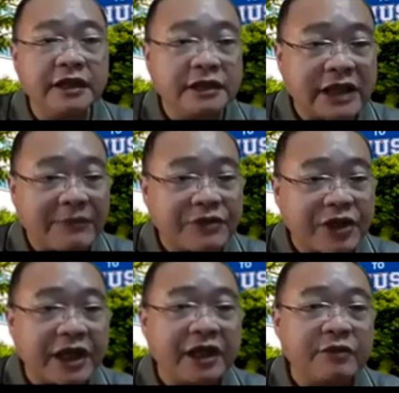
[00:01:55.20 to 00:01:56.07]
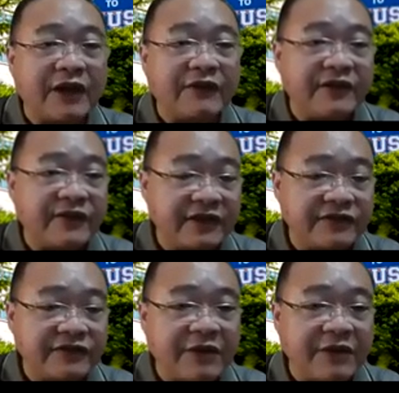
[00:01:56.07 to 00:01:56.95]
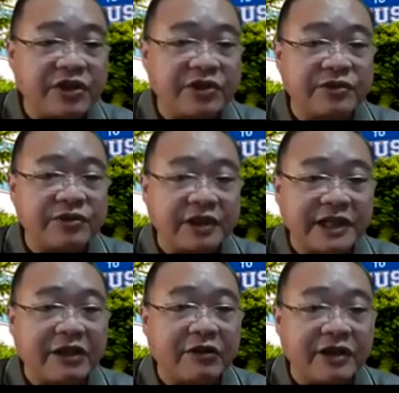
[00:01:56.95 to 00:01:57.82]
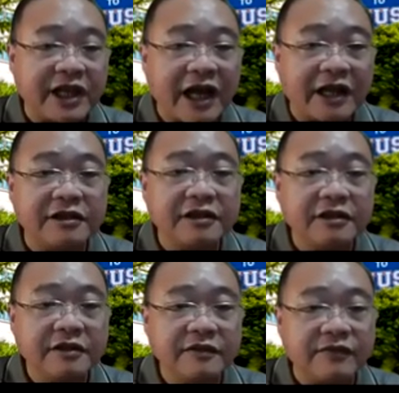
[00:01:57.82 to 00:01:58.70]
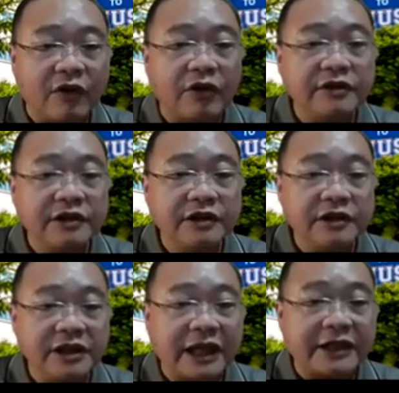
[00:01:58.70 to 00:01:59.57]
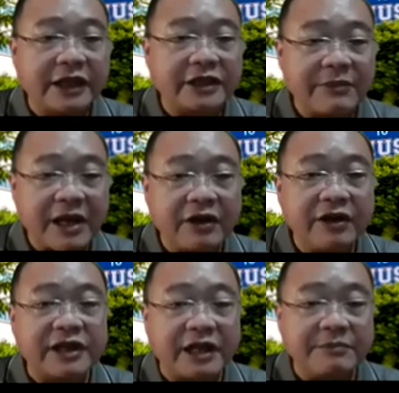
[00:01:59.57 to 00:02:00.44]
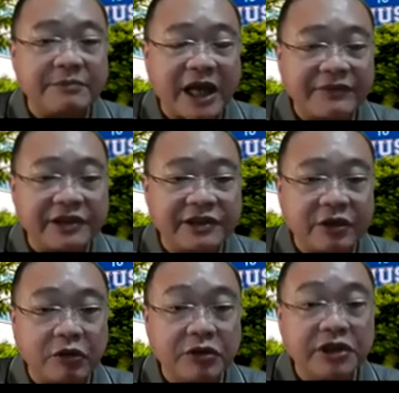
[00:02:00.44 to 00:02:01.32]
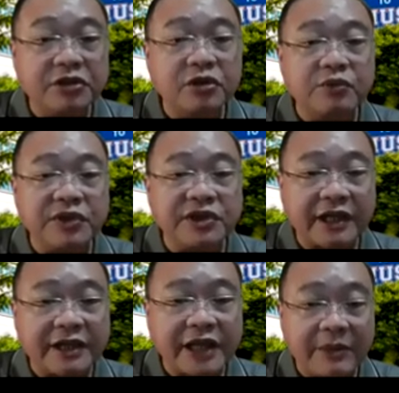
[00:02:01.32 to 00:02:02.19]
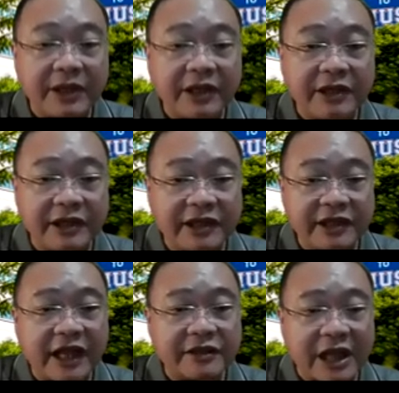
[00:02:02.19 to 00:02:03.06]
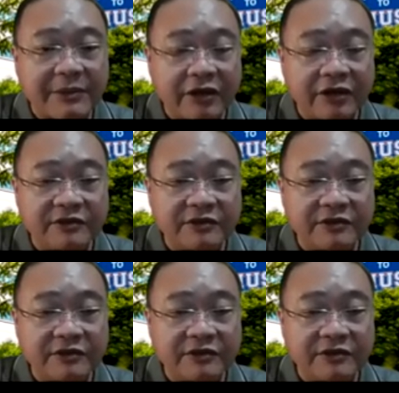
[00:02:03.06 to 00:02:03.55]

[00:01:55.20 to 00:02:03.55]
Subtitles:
Type checking, we have effective SAN, which is the state of the art for detecting type errors, and perhaps it's the only tool which can dynamically detect type errors